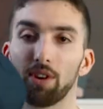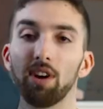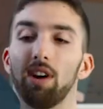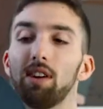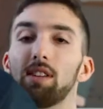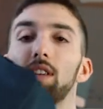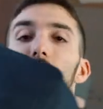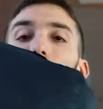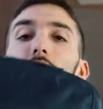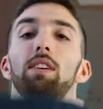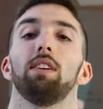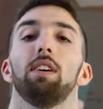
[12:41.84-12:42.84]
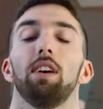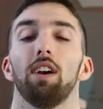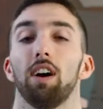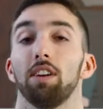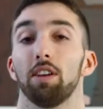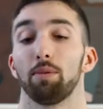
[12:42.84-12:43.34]
got
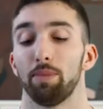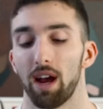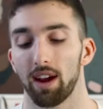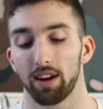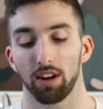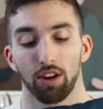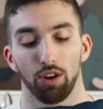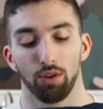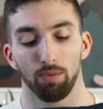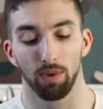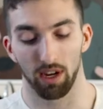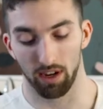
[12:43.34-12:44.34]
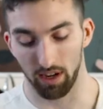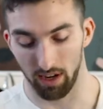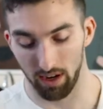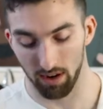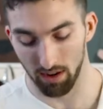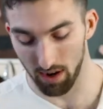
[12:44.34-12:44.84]
another packing cube in
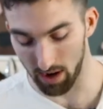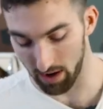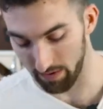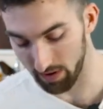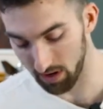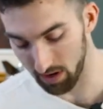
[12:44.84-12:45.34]
here. I have